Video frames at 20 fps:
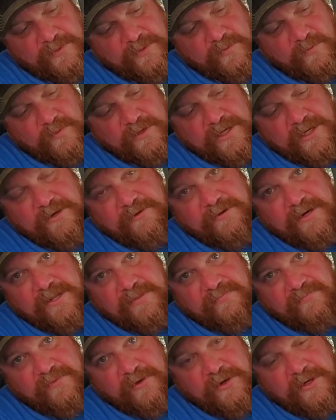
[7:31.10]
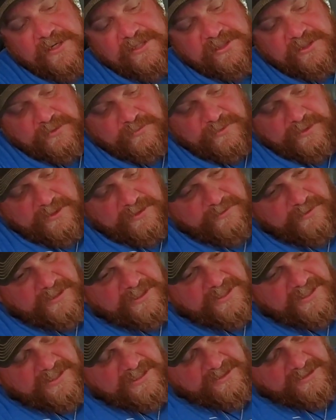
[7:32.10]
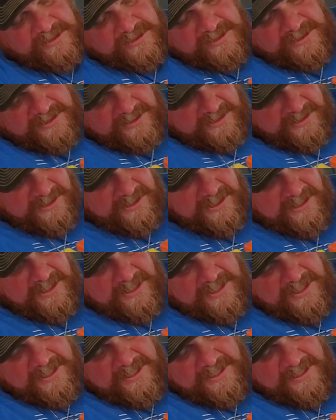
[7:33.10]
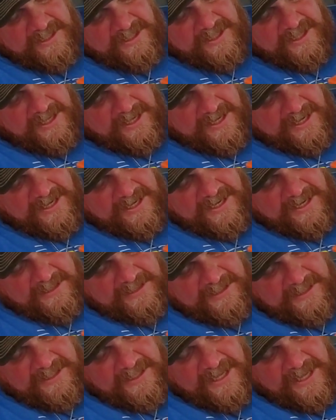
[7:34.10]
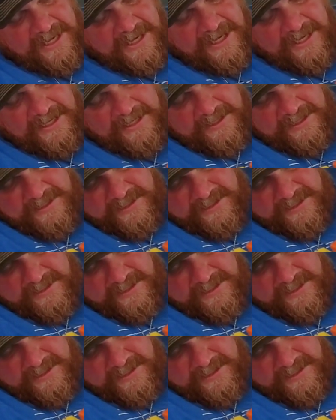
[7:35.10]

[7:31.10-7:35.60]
we are at 32 degrees. And the Yeti,